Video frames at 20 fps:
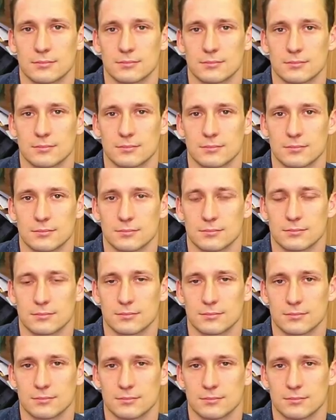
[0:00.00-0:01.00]

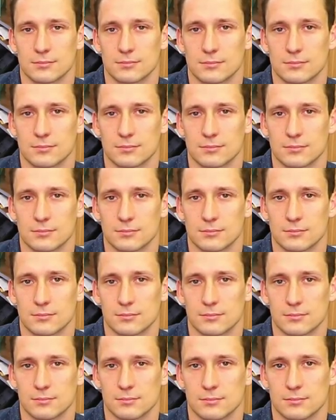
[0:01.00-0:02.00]

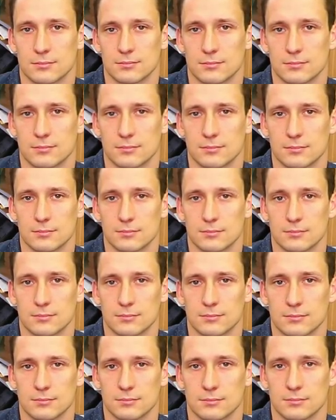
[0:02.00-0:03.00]

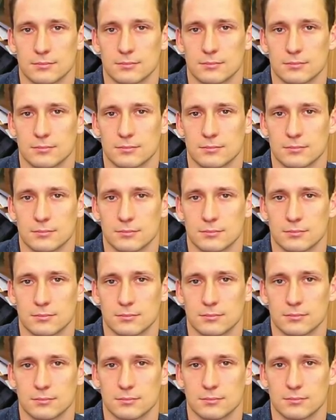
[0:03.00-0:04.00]

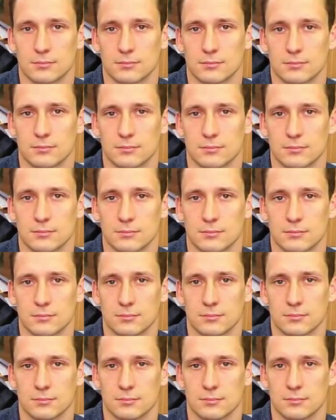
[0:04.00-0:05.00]

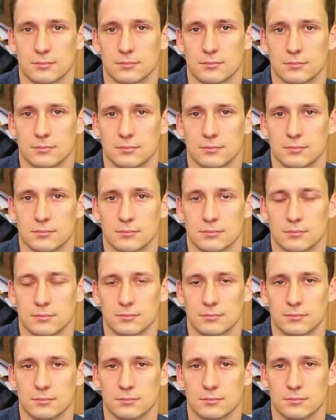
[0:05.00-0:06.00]

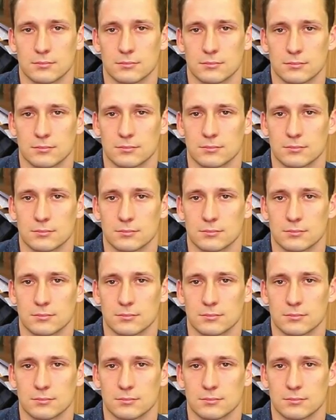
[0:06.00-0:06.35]
(silent)